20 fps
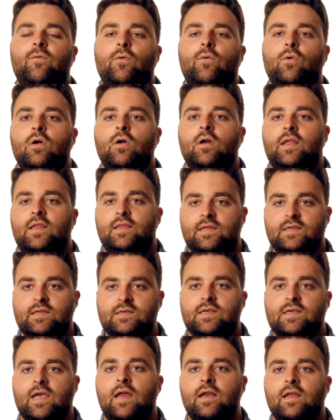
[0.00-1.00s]
for in
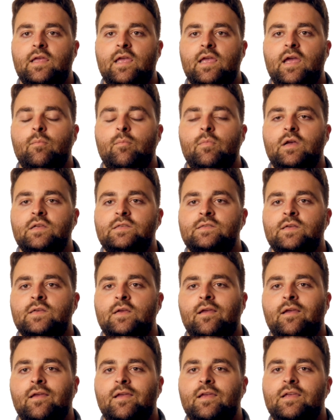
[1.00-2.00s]
these kind of cameras
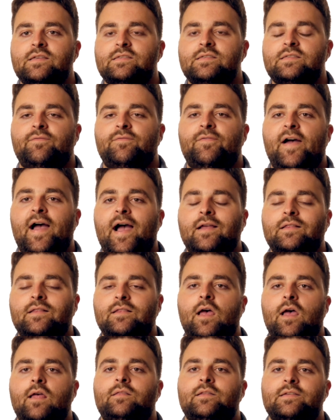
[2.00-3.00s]
is the fact
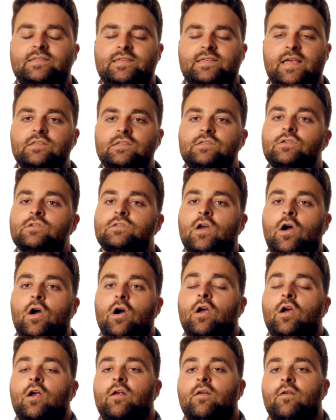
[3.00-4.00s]
that the sensors
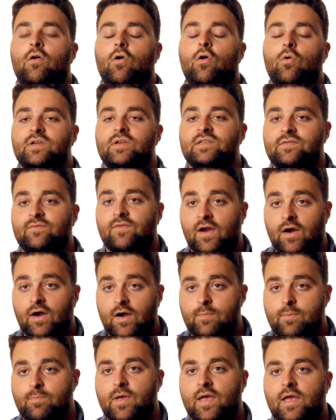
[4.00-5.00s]
aren't always
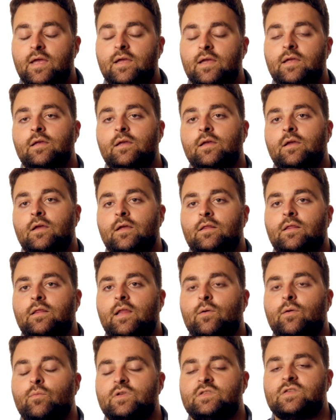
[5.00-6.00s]
very big, like we